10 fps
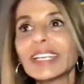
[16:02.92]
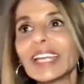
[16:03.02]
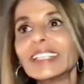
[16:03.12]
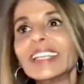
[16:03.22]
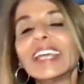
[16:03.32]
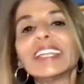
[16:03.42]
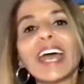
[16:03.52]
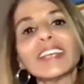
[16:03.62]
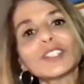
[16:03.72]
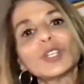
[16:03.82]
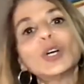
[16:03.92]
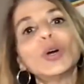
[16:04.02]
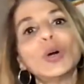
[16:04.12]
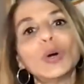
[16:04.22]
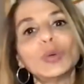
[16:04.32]
can let us
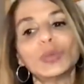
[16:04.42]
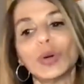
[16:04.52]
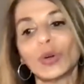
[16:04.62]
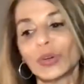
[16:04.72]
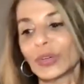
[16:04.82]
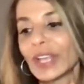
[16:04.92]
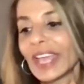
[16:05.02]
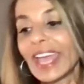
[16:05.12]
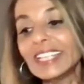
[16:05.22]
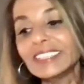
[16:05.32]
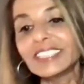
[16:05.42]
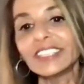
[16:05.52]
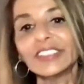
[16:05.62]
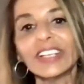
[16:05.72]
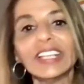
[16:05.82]
go or
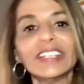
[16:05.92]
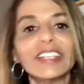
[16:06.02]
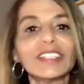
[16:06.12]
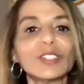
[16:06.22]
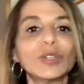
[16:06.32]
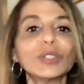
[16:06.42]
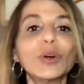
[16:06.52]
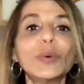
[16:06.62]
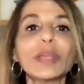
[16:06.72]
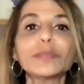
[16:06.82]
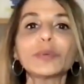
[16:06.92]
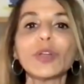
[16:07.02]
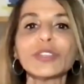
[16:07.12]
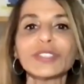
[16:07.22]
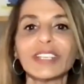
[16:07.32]
enter in this ongoing
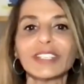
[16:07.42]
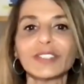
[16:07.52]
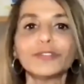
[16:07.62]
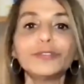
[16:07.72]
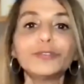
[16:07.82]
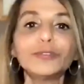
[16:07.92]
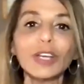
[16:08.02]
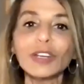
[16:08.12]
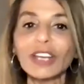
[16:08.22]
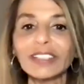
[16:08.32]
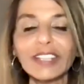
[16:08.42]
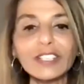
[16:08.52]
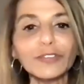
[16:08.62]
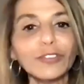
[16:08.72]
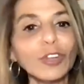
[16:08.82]
process, in
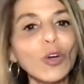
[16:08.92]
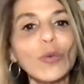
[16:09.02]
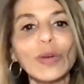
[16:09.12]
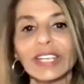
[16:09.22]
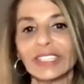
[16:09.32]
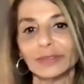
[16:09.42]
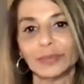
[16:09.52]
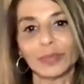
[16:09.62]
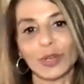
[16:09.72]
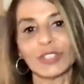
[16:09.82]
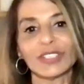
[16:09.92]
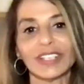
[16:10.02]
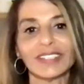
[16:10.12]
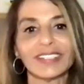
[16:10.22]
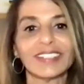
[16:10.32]
this flowing
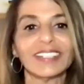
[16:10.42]
process.